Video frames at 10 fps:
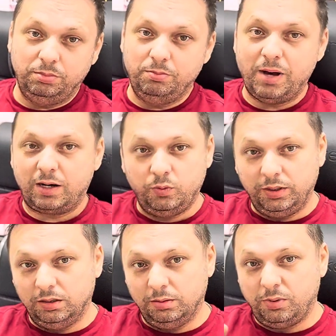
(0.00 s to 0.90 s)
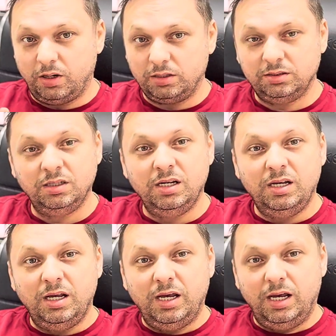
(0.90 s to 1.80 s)
back wheel apart
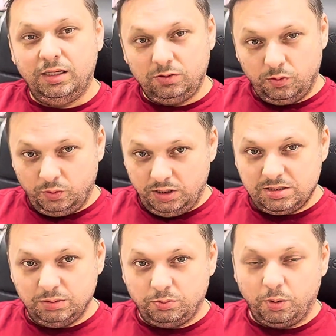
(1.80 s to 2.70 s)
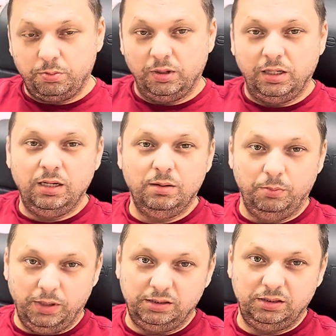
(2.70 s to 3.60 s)
and grease it properly.
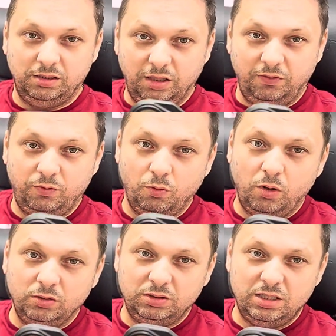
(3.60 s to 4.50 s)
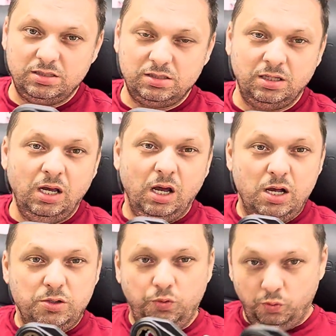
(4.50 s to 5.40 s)
But if you want this
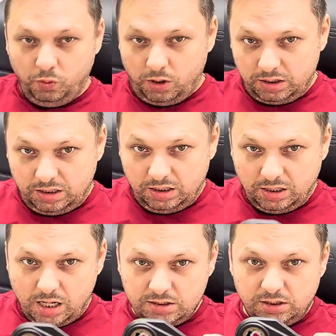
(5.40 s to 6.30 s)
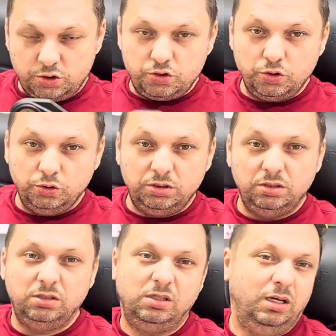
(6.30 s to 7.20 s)
to work as it should,
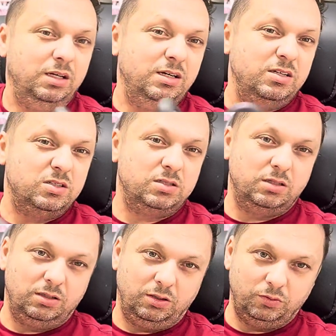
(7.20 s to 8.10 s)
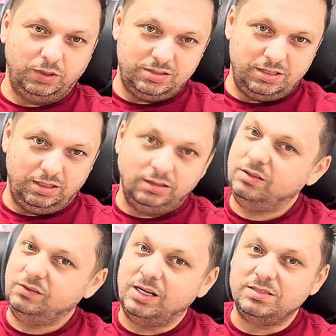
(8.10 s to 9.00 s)
it needs greasing.
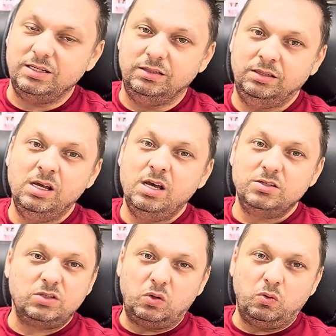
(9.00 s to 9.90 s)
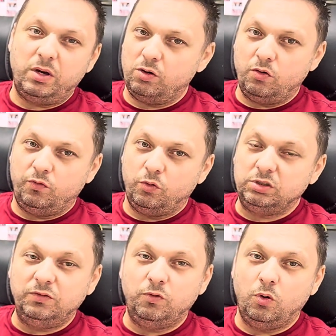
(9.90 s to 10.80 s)
That's it. So error
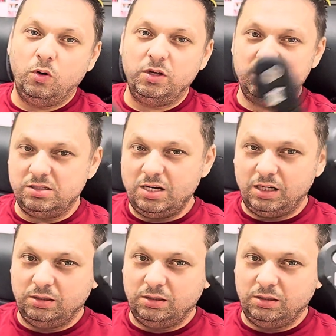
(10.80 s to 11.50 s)
44 is not